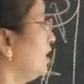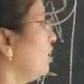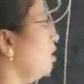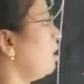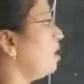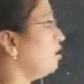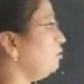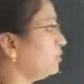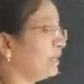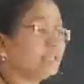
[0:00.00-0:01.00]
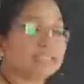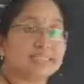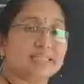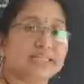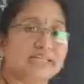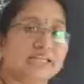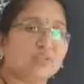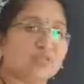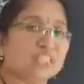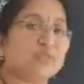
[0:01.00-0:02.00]
long wooden stick
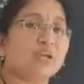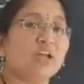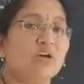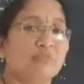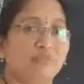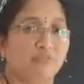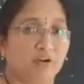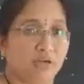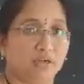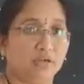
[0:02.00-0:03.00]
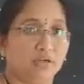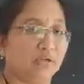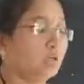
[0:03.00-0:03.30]
into the spring of water